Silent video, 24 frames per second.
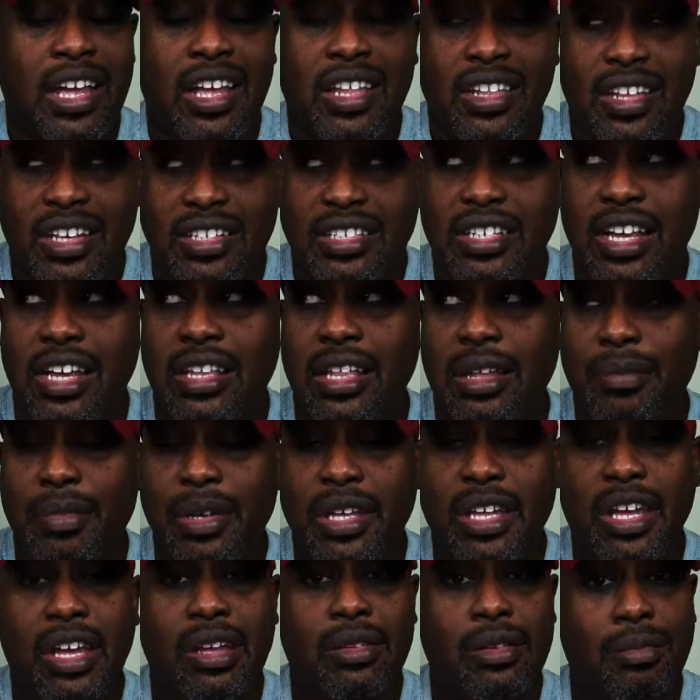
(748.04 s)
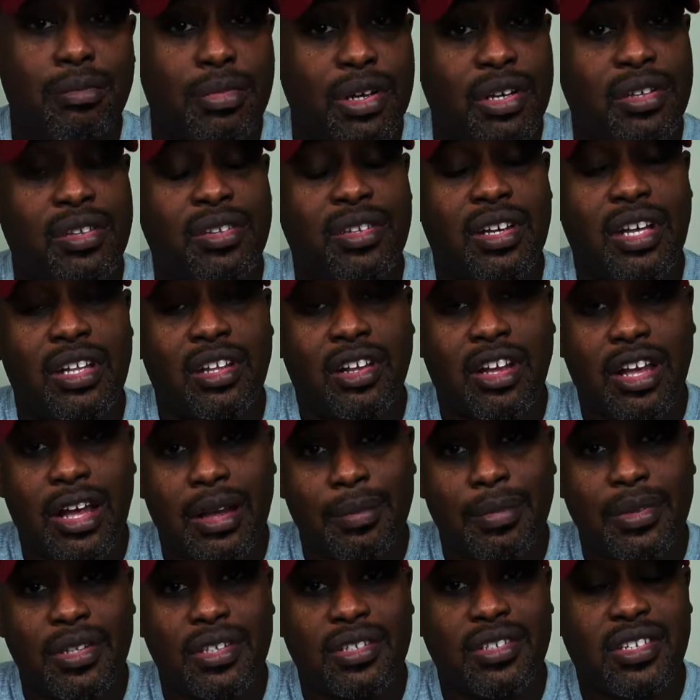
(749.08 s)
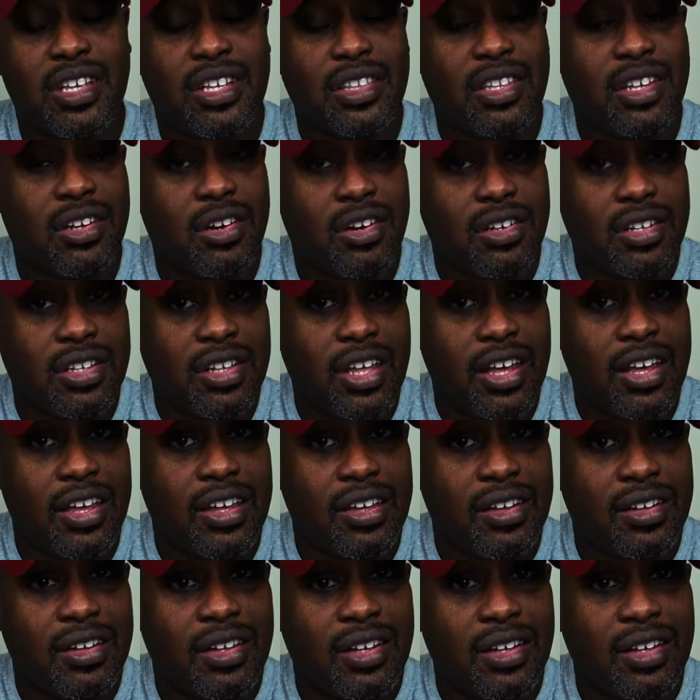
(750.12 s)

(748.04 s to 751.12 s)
And that's how they became the billion-dollar companies that they are today.